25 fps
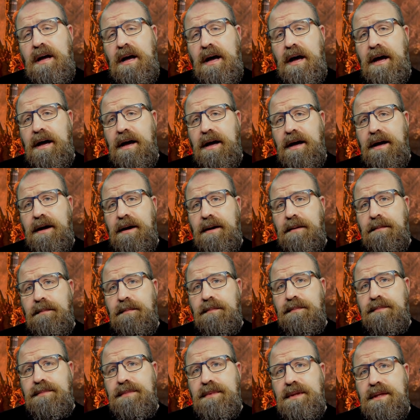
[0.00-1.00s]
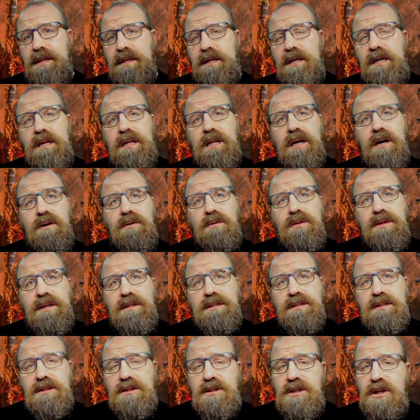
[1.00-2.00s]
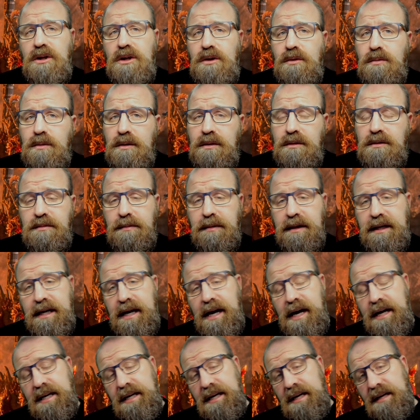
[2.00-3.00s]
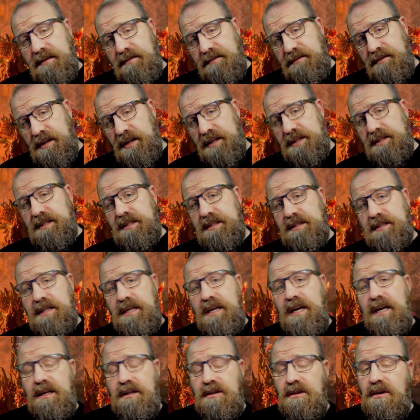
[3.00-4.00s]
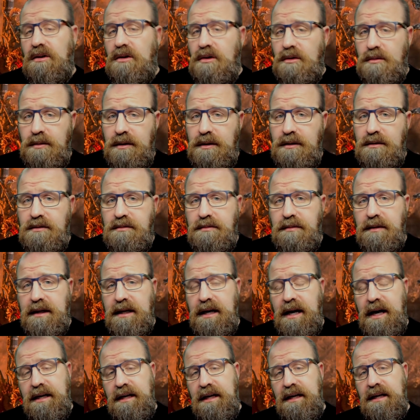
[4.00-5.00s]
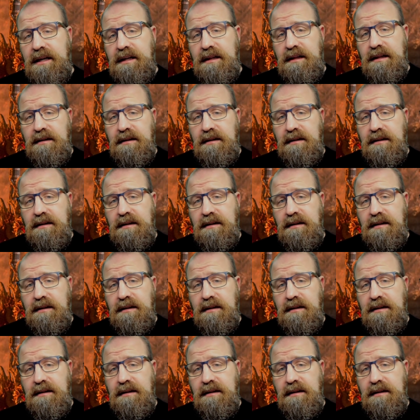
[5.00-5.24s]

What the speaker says: You know, there's a 2 wound mechanic versus the ignore wound mechanic,